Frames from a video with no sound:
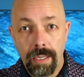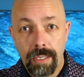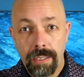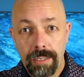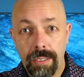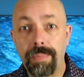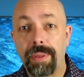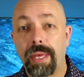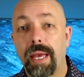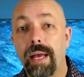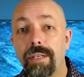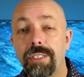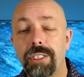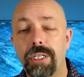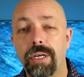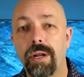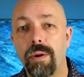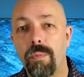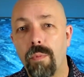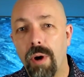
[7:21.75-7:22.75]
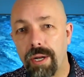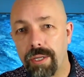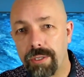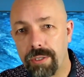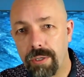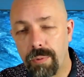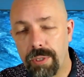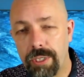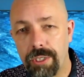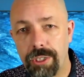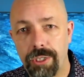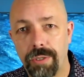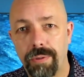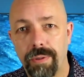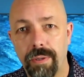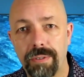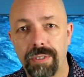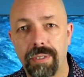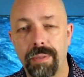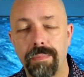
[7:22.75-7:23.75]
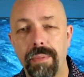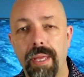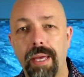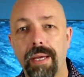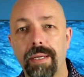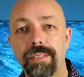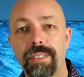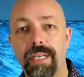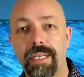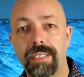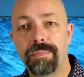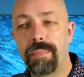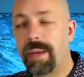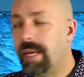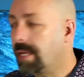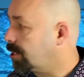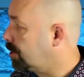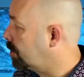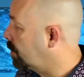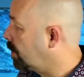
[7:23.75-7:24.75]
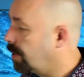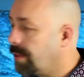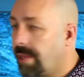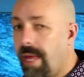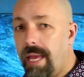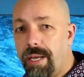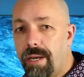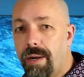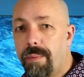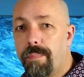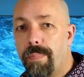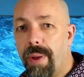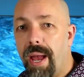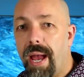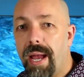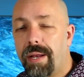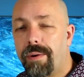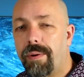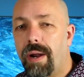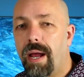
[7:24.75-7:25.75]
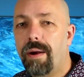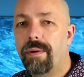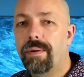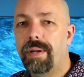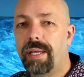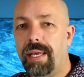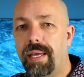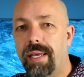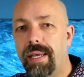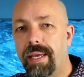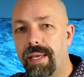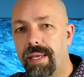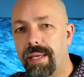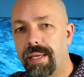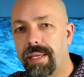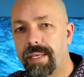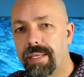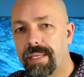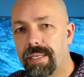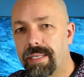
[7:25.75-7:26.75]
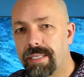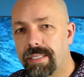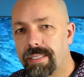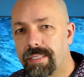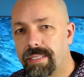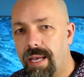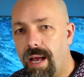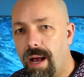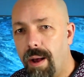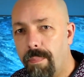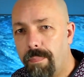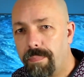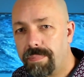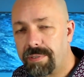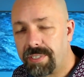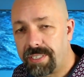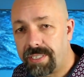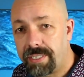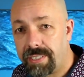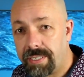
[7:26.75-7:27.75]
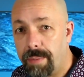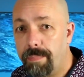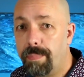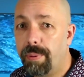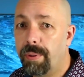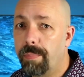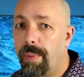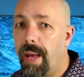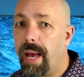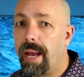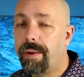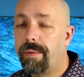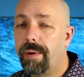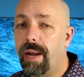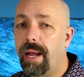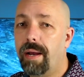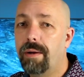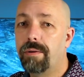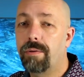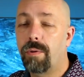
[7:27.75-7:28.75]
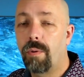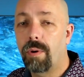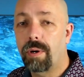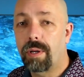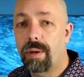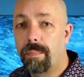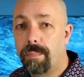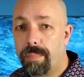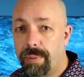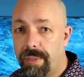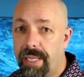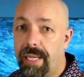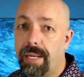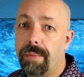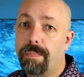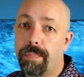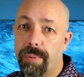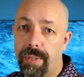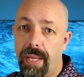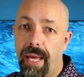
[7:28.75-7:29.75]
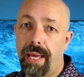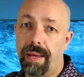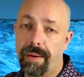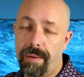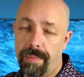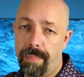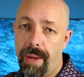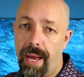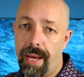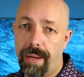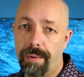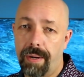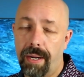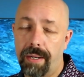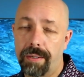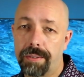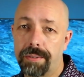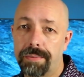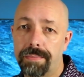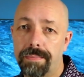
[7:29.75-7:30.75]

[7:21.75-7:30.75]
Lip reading: Something else you're going to want to do when you shoot those thumbnails is make sure that your background is a simple background or complete blank background.